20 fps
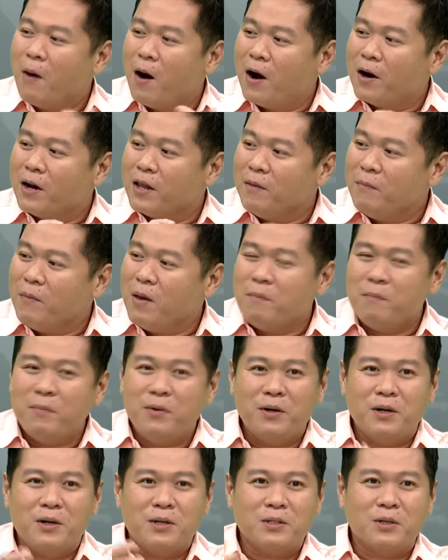party
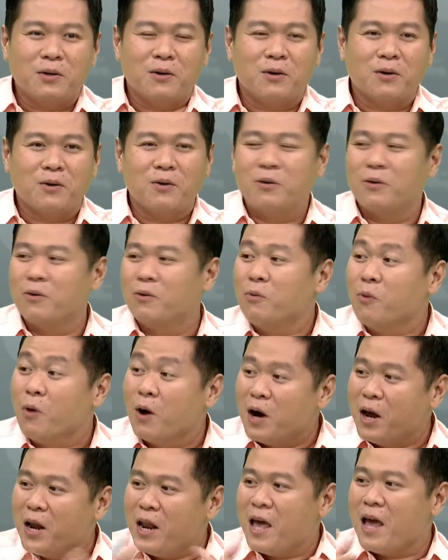members or, you know,
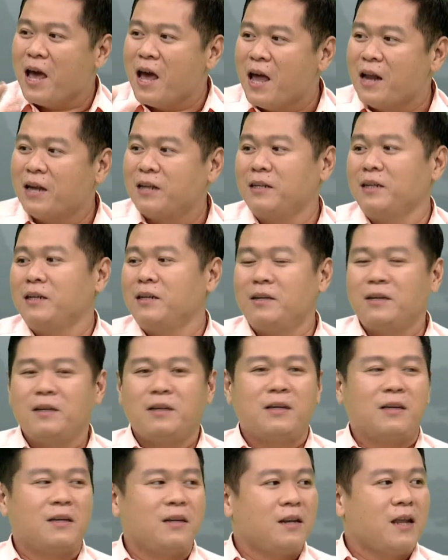Huo Kanan
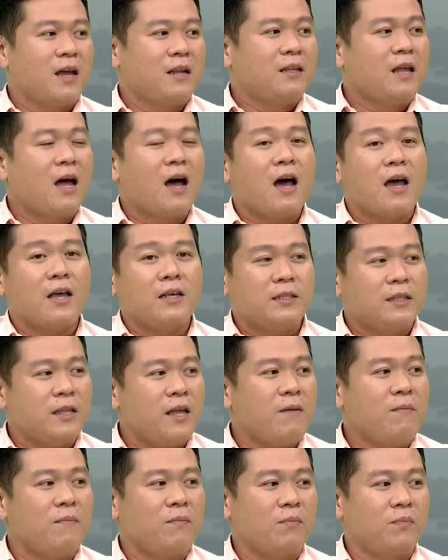that ties
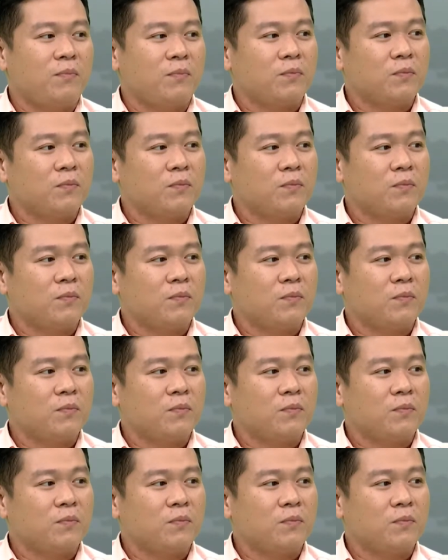them.